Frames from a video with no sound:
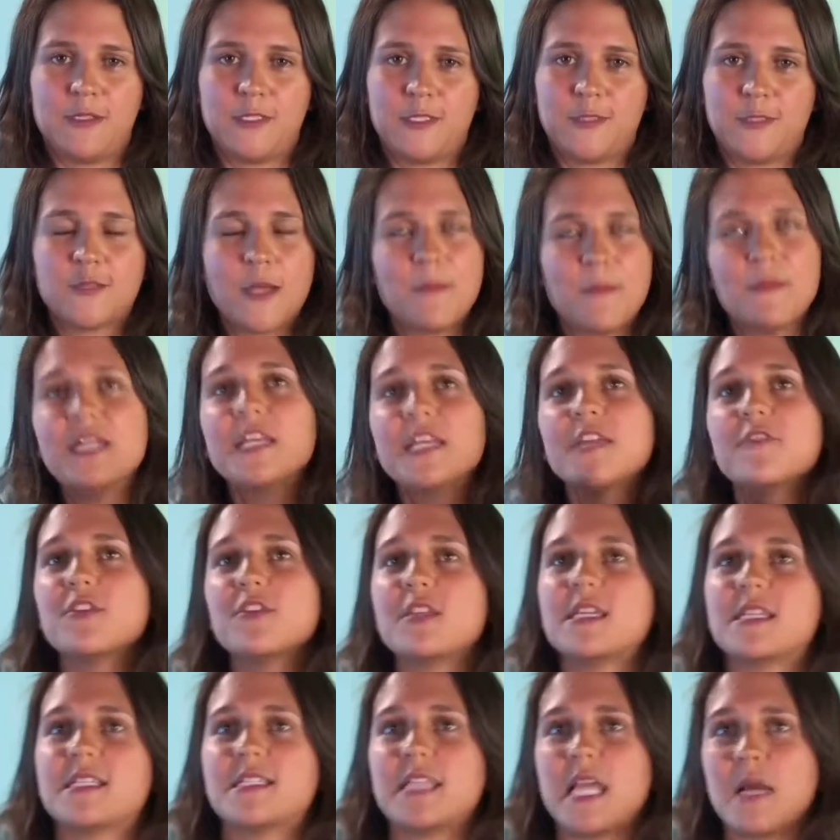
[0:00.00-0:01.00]
So I'm going to give you an
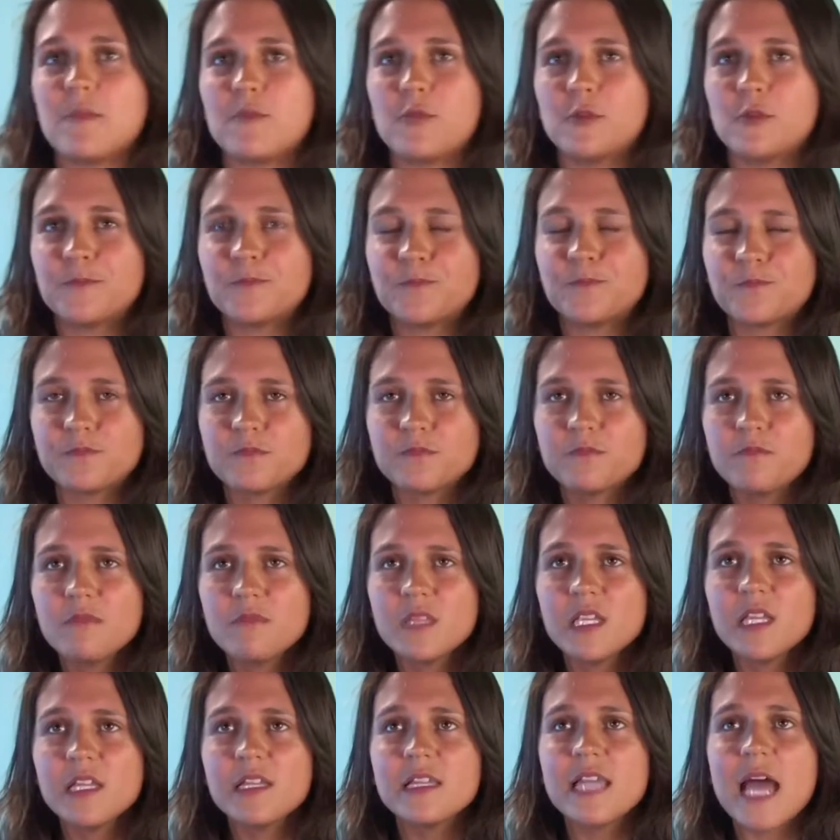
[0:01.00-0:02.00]
example.
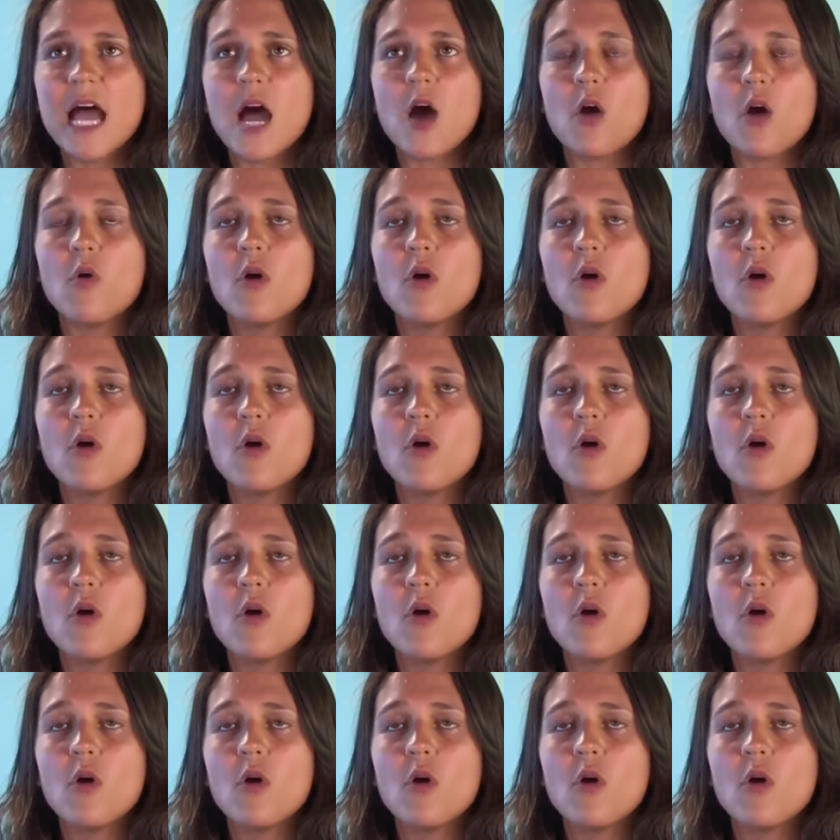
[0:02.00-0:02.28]
Now,